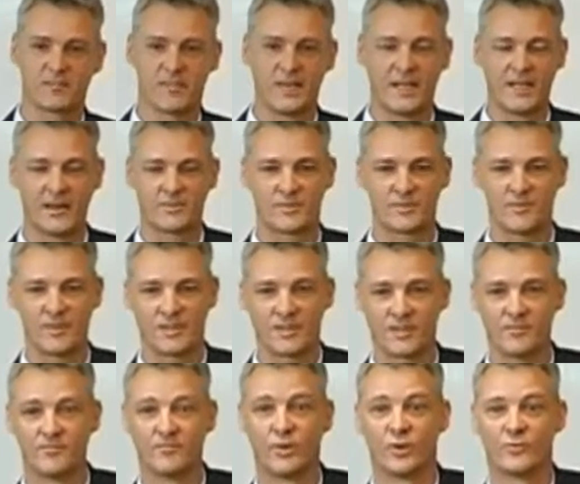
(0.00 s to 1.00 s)
perhaps
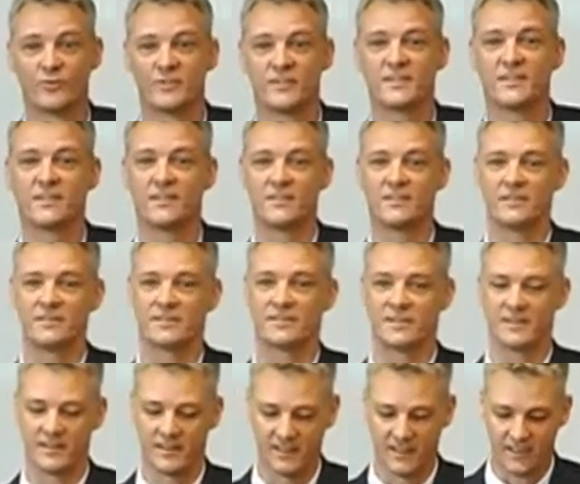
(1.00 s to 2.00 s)
become more resilient
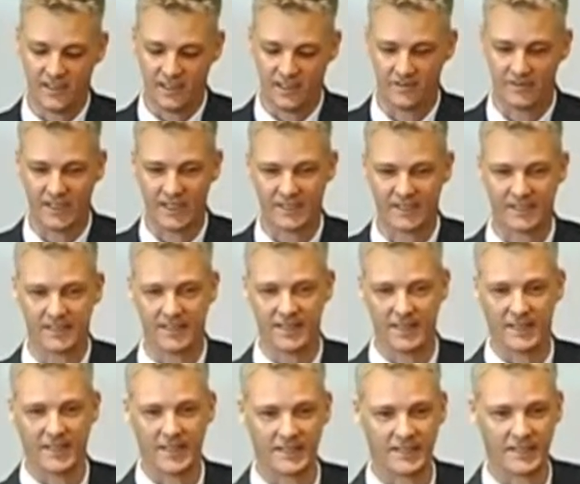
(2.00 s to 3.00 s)
and
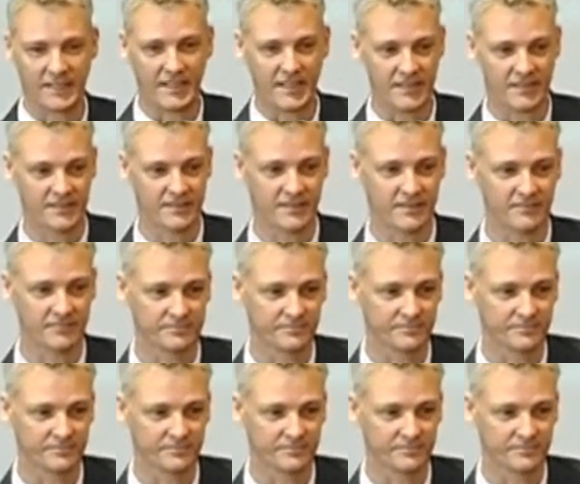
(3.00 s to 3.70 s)
connected.